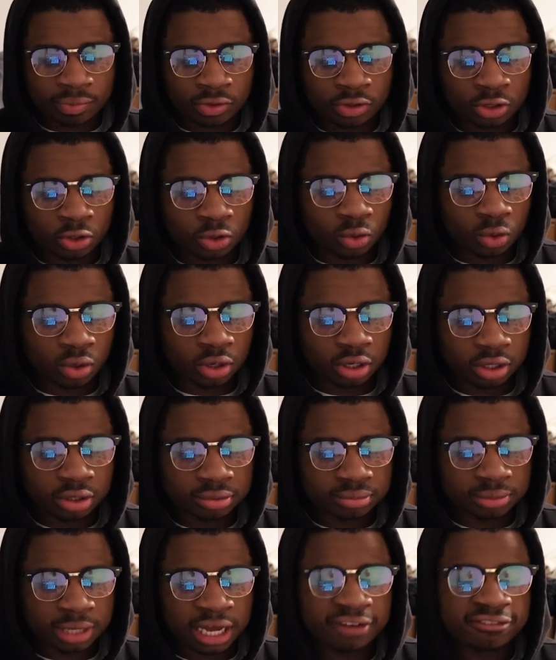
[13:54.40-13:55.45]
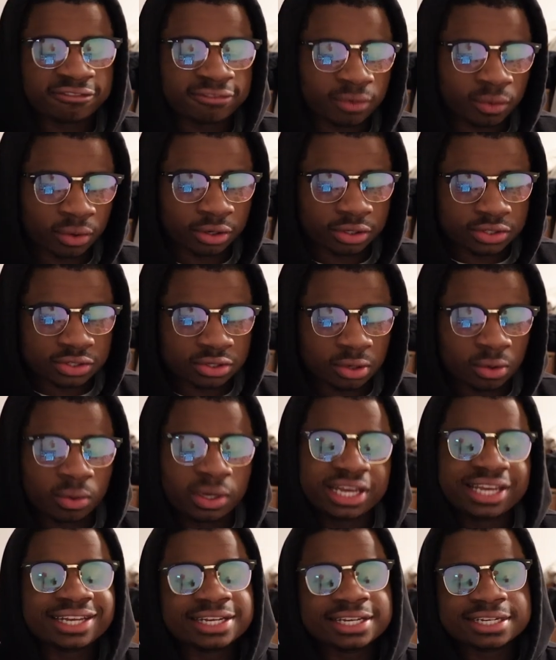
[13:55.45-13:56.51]
your f4.
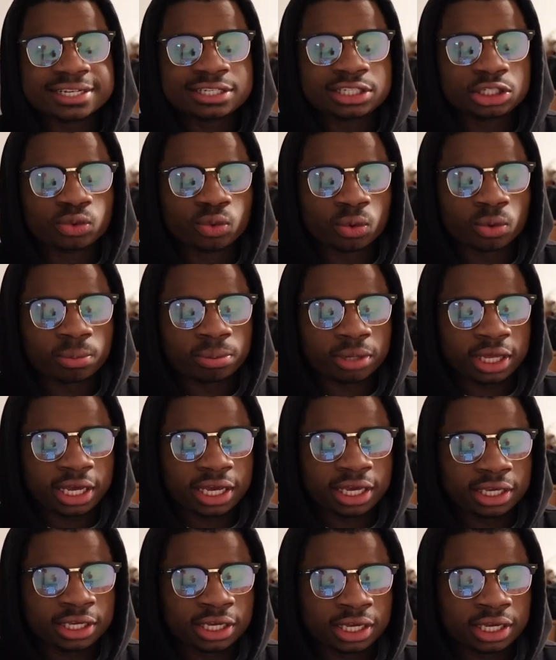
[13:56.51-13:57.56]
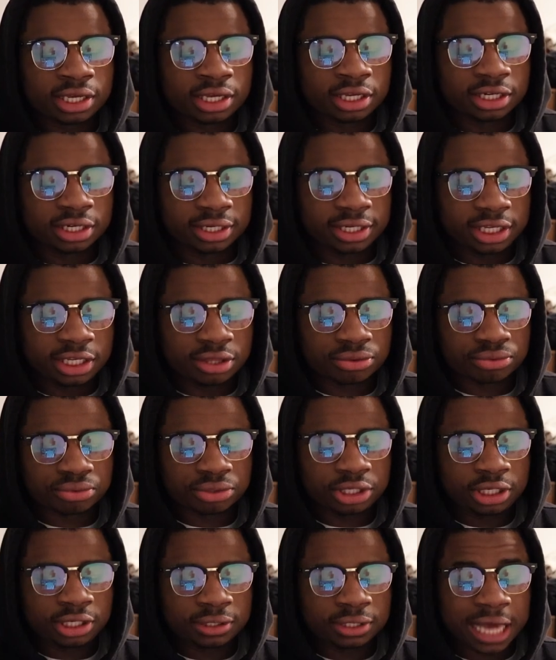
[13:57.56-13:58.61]
So you will play
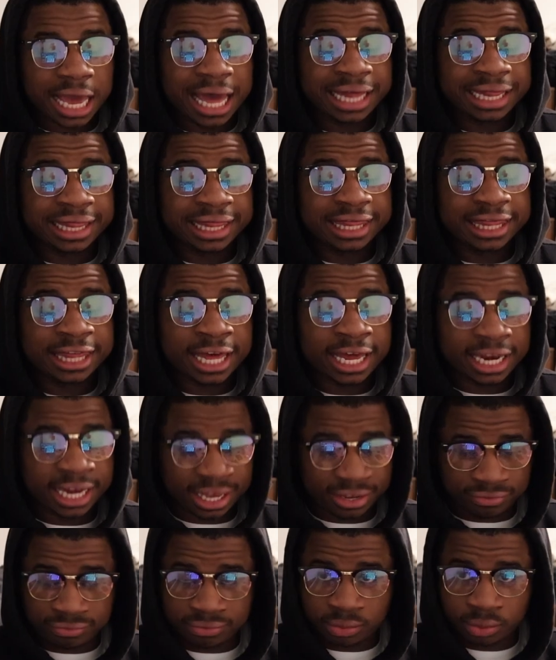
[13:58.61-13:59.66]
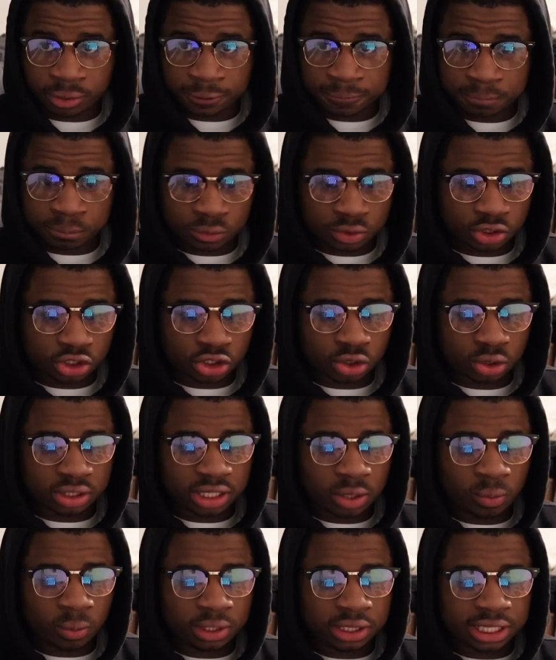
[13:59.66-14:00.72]
d3 and then f4, so
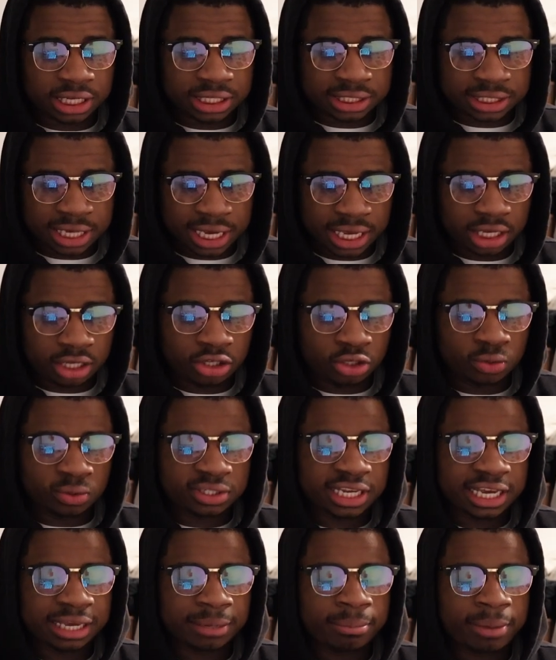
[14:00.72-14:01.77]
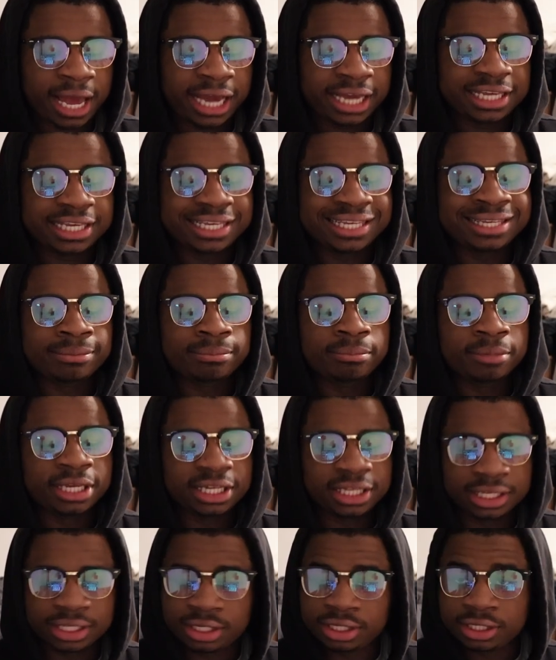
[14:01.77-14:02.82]
that when they take, you take back
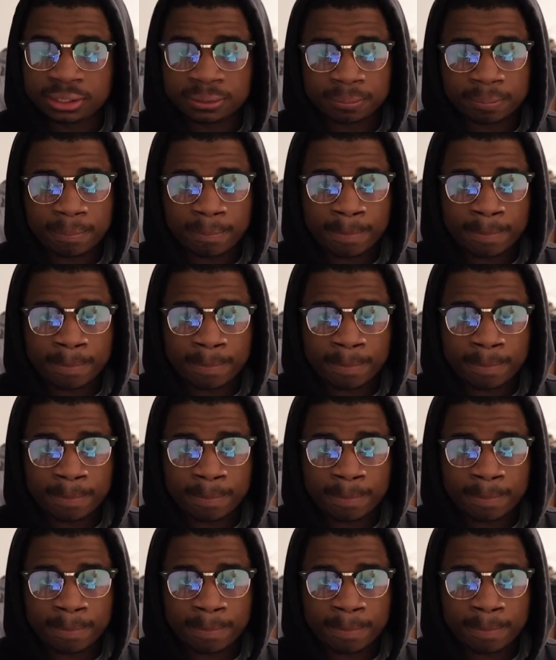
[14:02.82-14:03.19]
immediately.